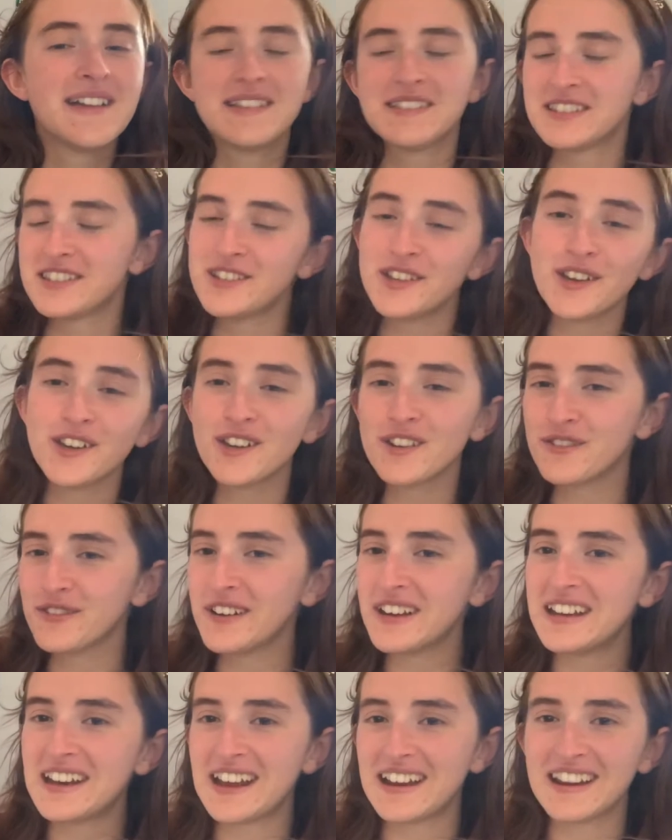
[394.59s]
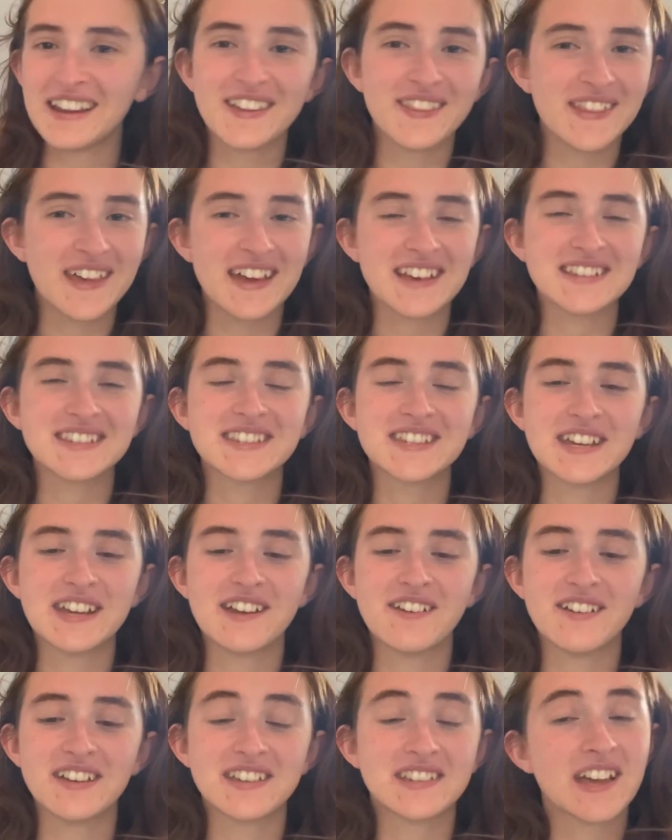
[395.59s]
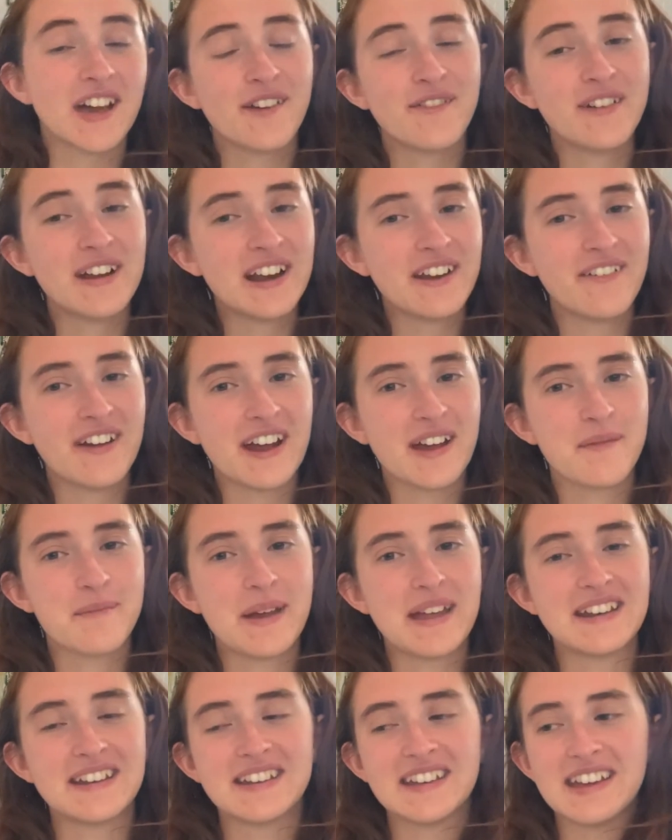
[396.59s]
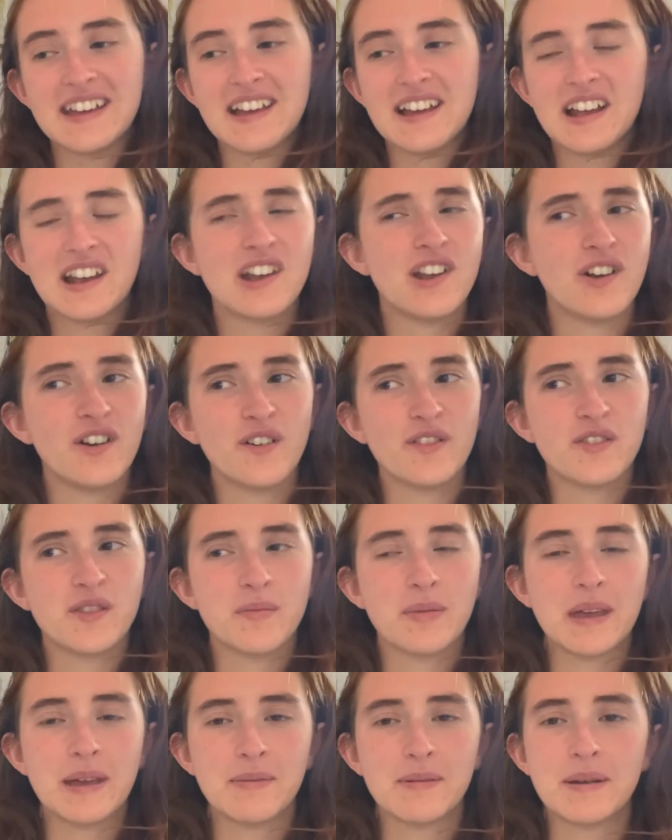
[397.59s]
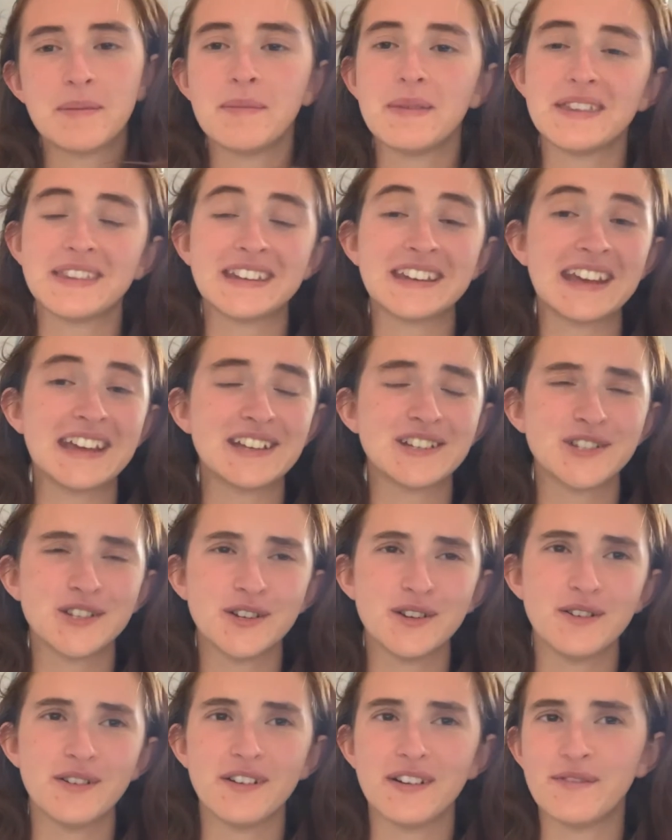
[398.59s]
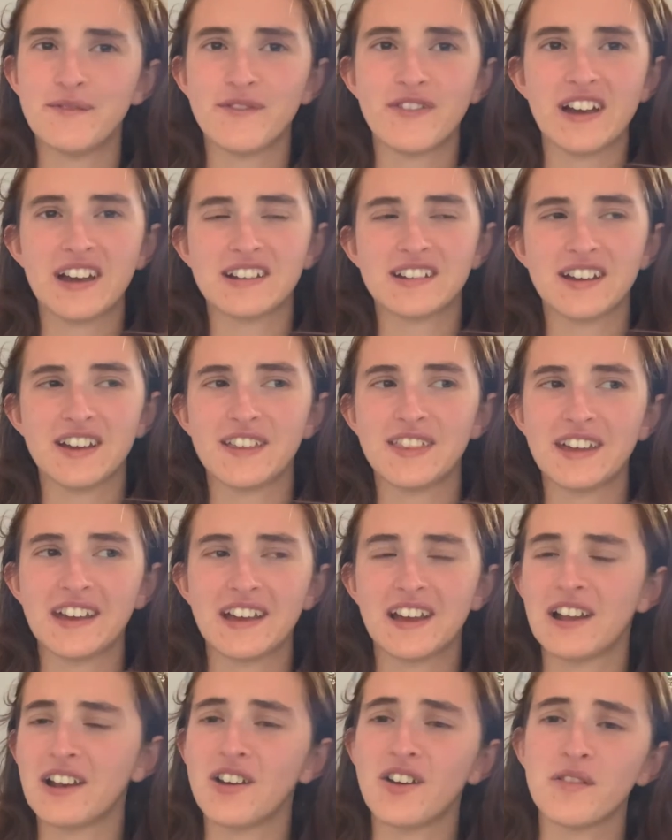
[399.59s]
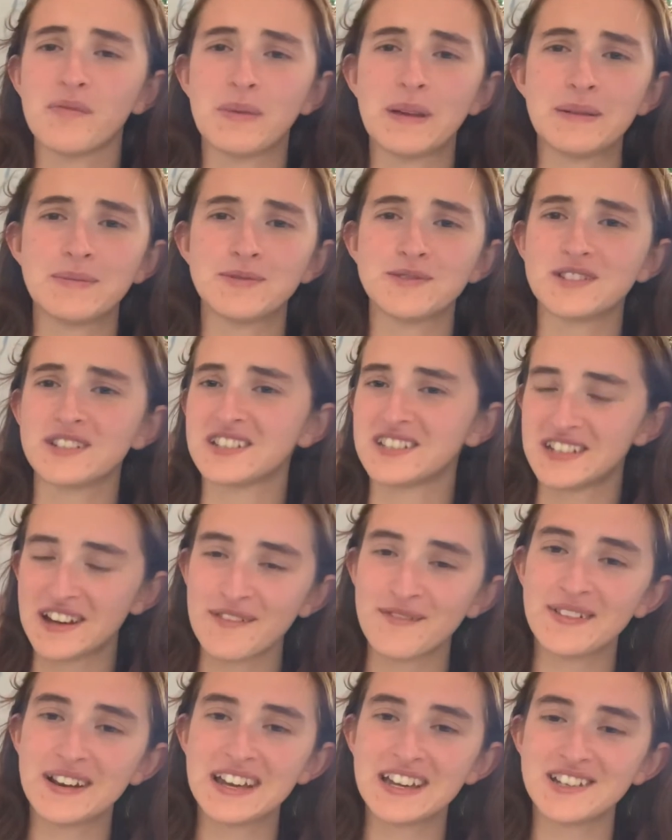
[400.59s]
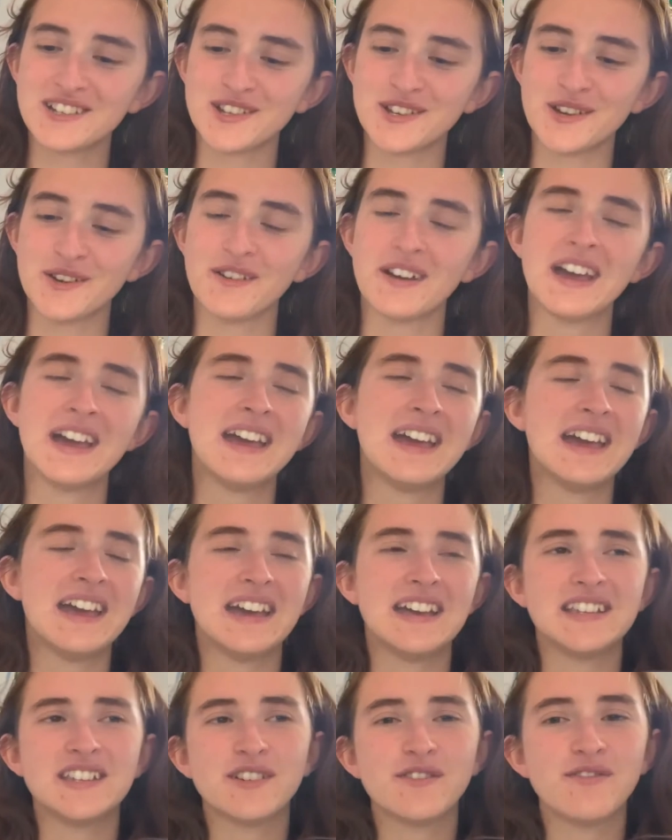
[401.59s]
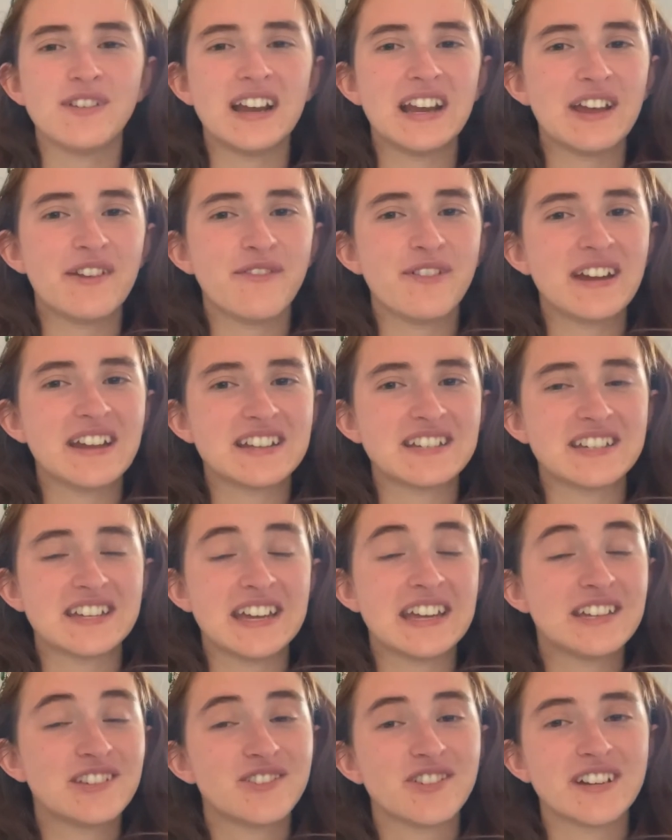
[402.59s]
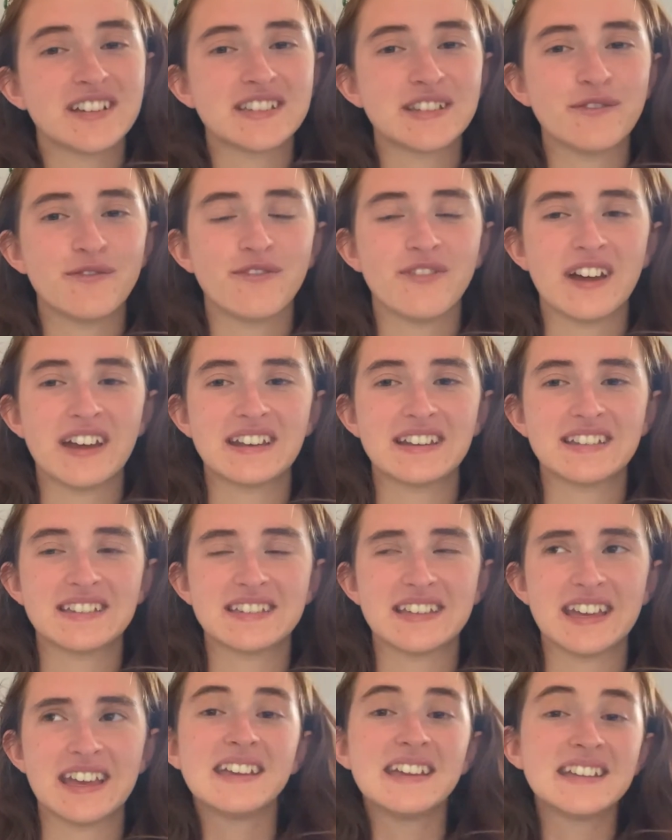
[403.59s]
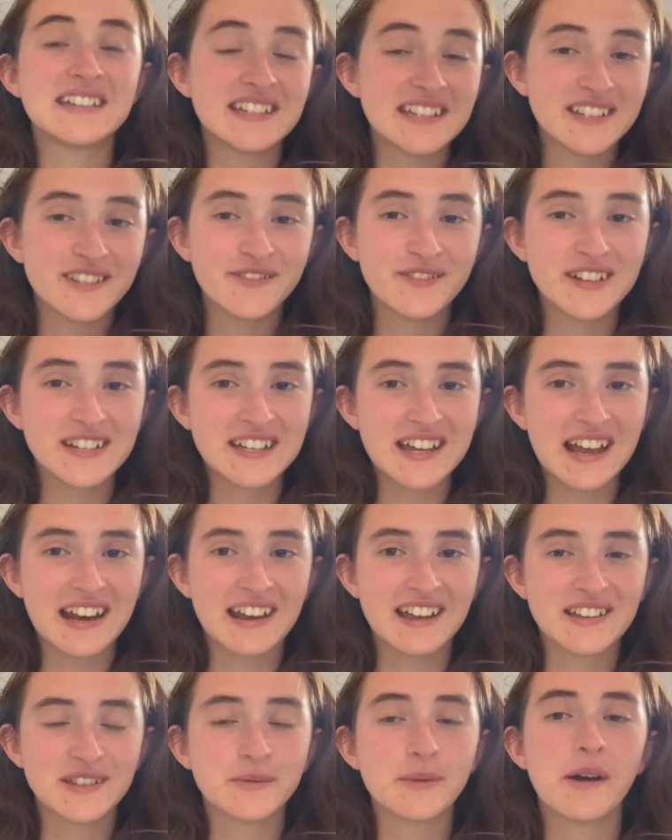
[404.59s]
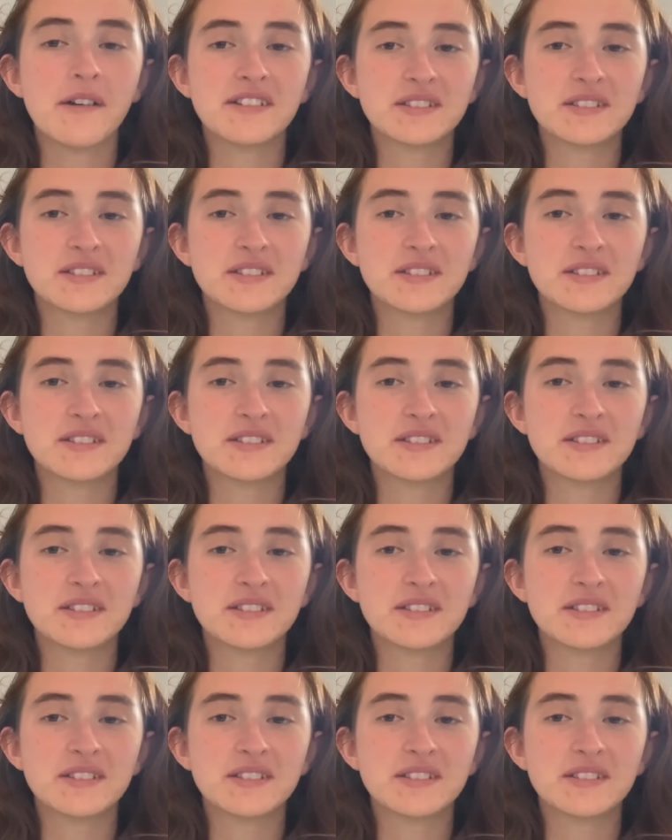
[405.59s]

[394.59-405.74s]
So you could read any in that series. I really recommend it. A lot of the people in Mythicate do. In fact, I think a lot of people just generally do. It's a really rich, interesting fantasy. It is a retelling as well.